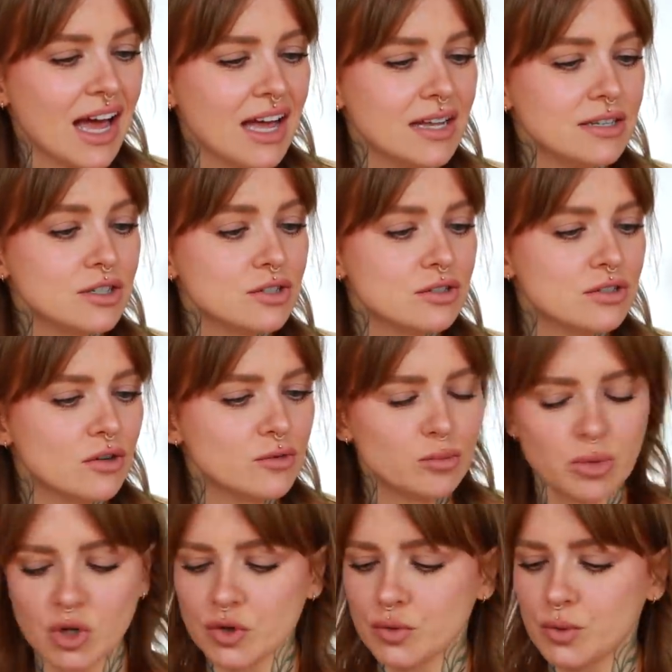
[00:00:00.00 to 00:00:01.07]
and soft
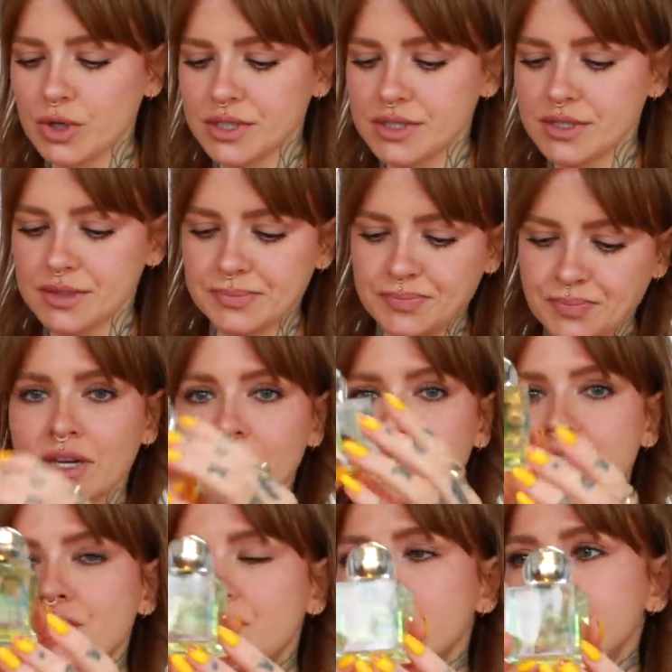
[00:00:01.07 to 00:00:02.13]
blonde woods.
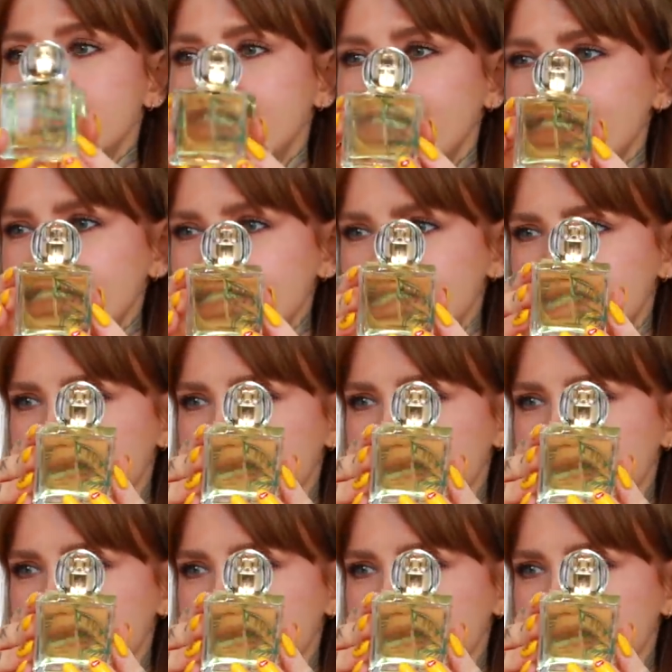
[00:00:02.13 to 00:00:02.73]
So this is